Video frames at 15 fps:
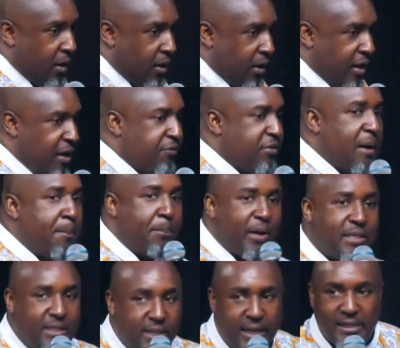If the
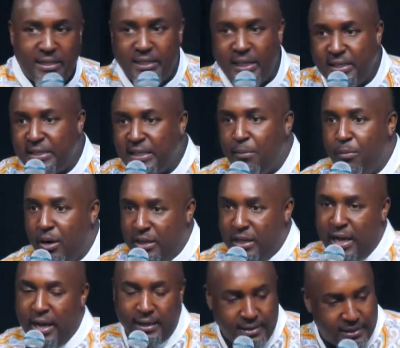president sends someone
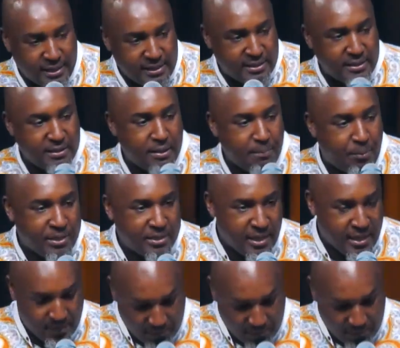here and says the president, and he